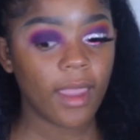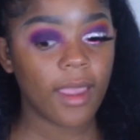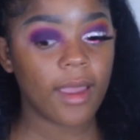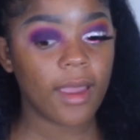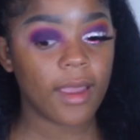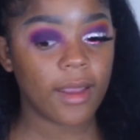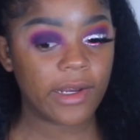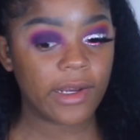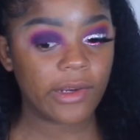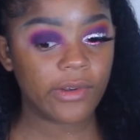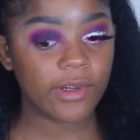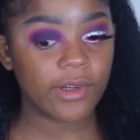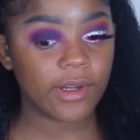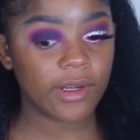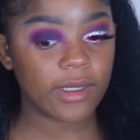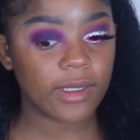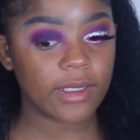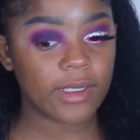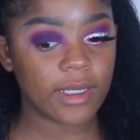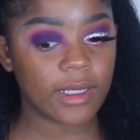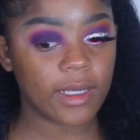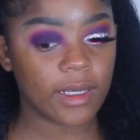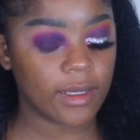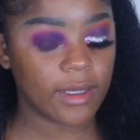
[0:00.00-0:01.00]
I know y'all
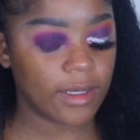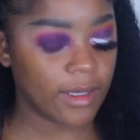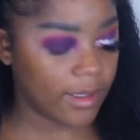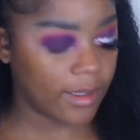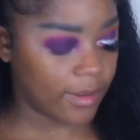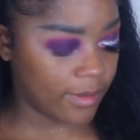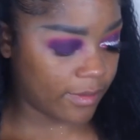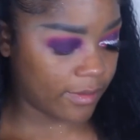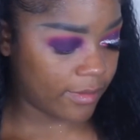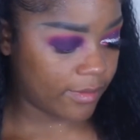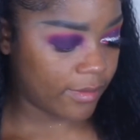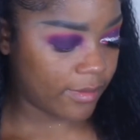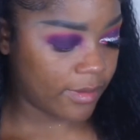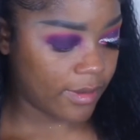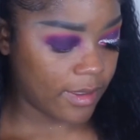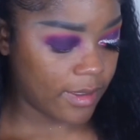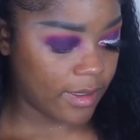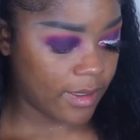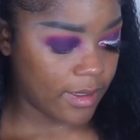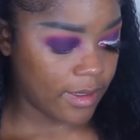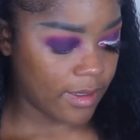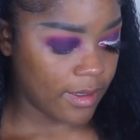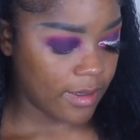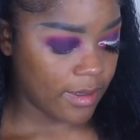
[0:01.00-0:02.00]
see it now.
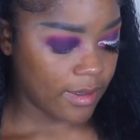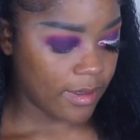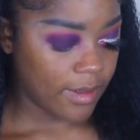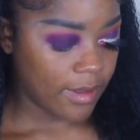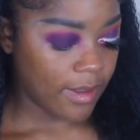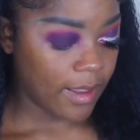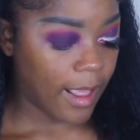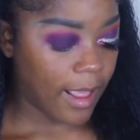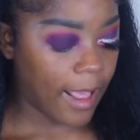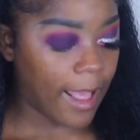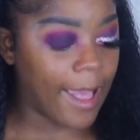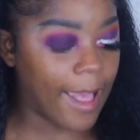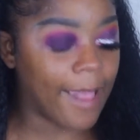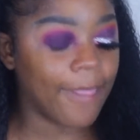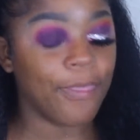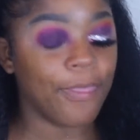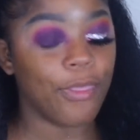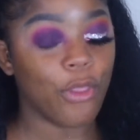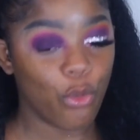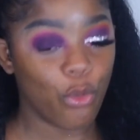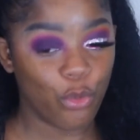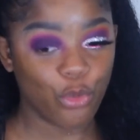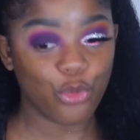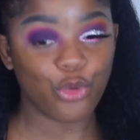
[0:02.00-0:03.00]
I
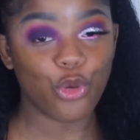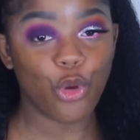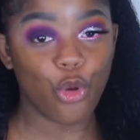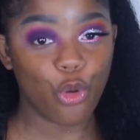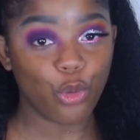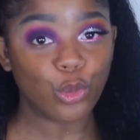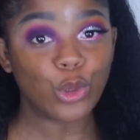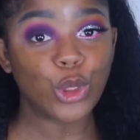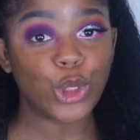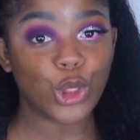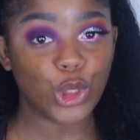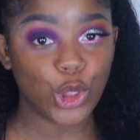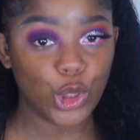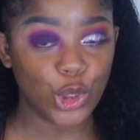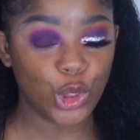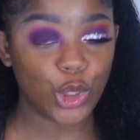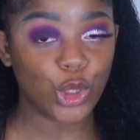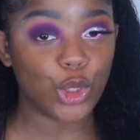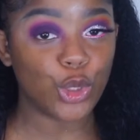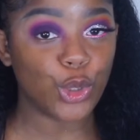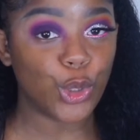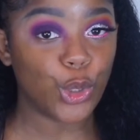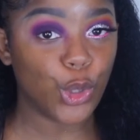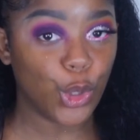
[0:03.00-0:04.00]
know y'all
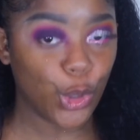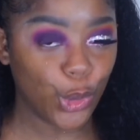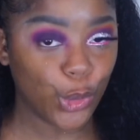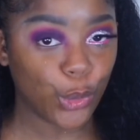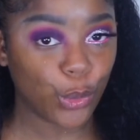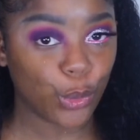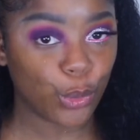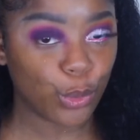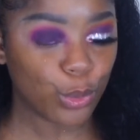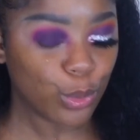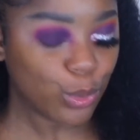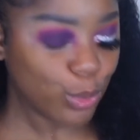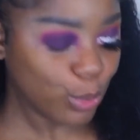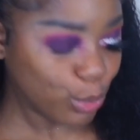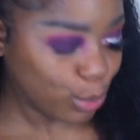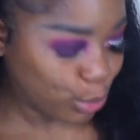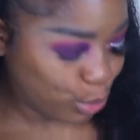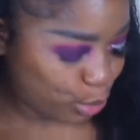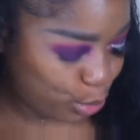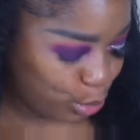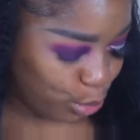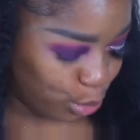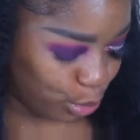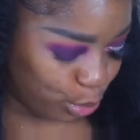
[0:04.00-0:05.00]
see it now.
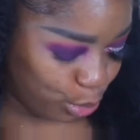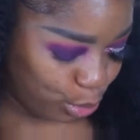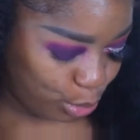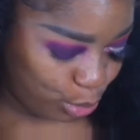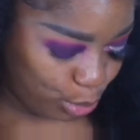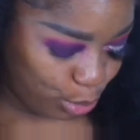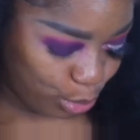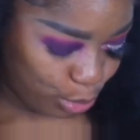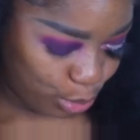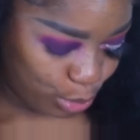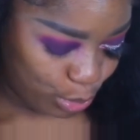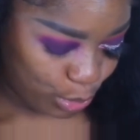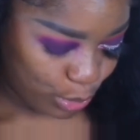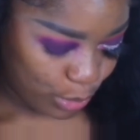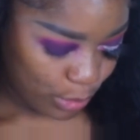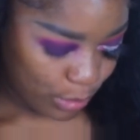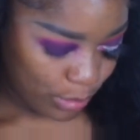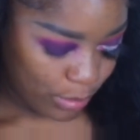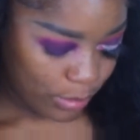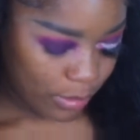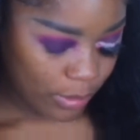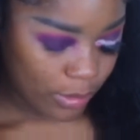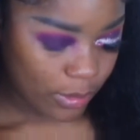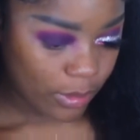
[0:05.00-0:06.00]

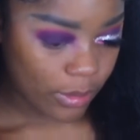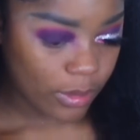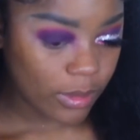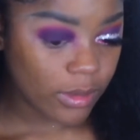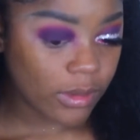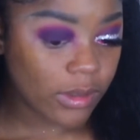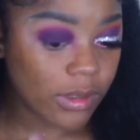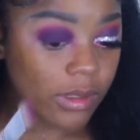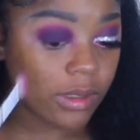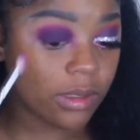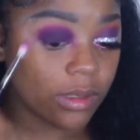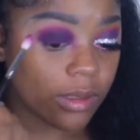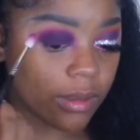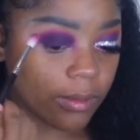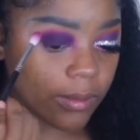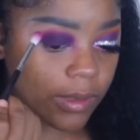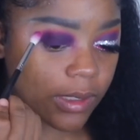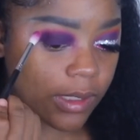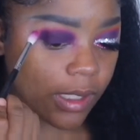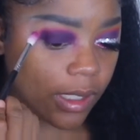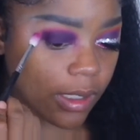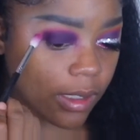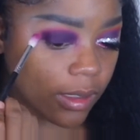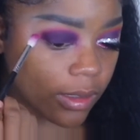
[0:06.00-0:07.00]
I'm going to
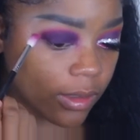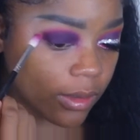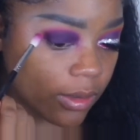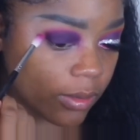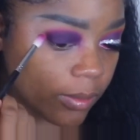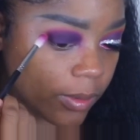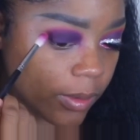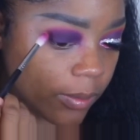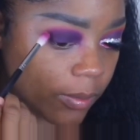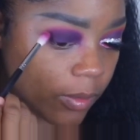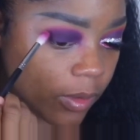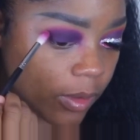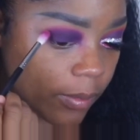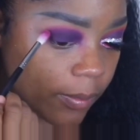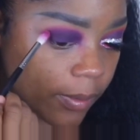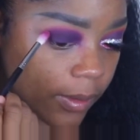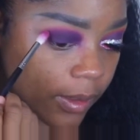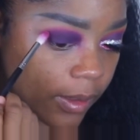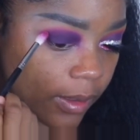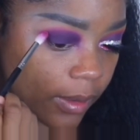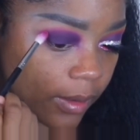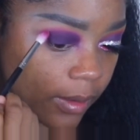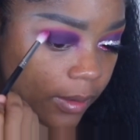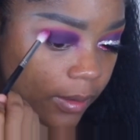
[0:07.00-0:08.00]
take a little bit more
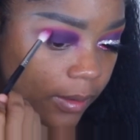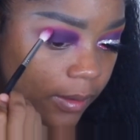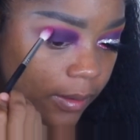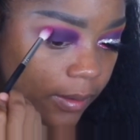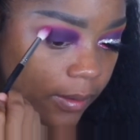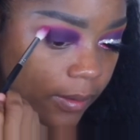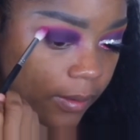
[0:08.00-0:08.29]
pink